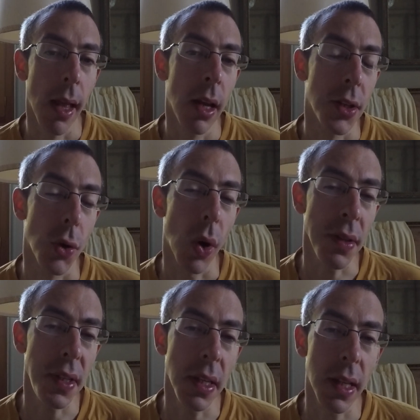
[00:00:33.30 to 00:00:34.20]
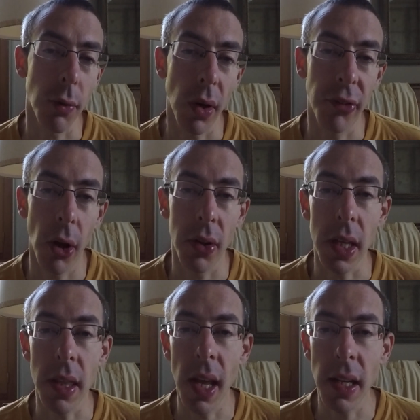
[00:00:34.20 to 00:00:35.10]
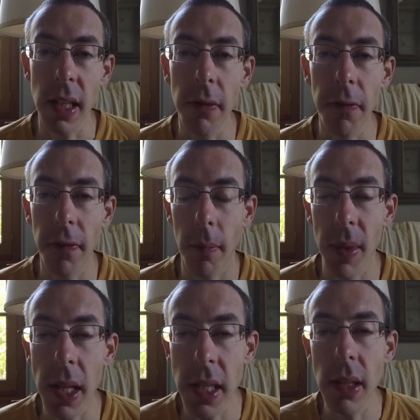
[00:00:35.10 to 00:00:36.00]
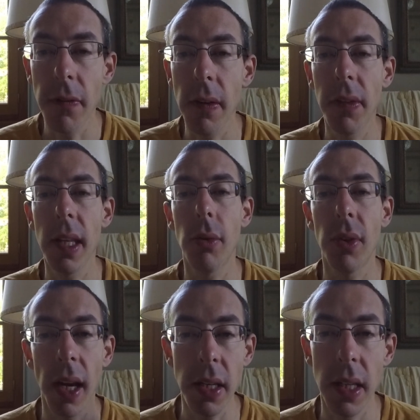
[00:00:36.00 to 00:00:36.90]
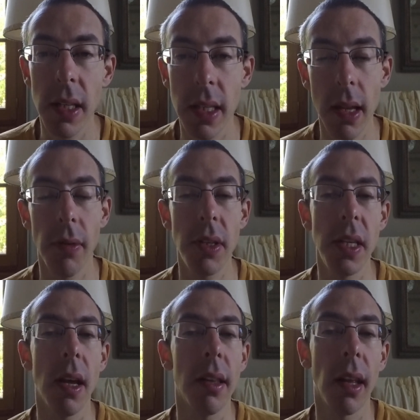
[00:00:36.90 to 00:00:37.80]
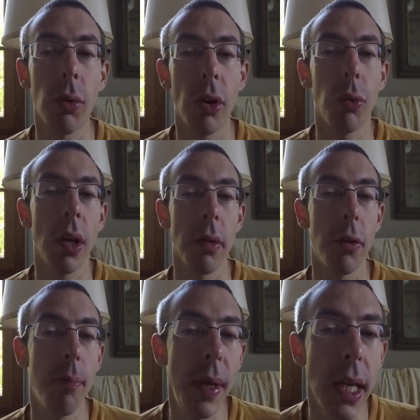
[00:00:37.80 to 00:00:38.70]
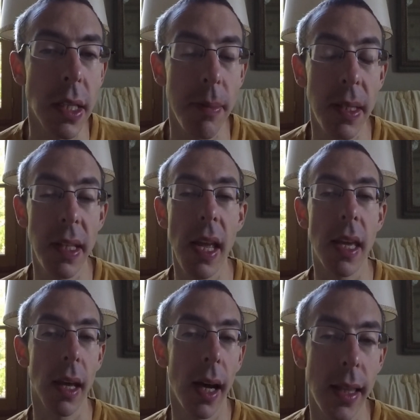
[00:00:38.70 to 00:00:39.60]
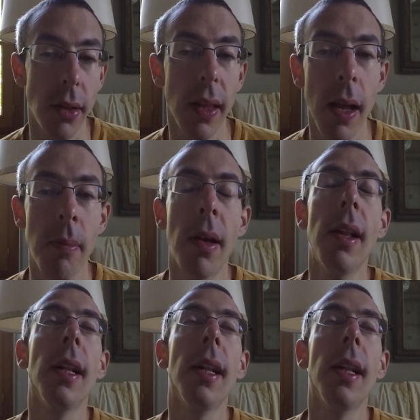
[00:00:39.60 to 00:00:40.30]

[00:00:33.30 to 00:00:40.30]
So one thing that was done from 1950 to 1970, and that was one of the biggest mistakes at the time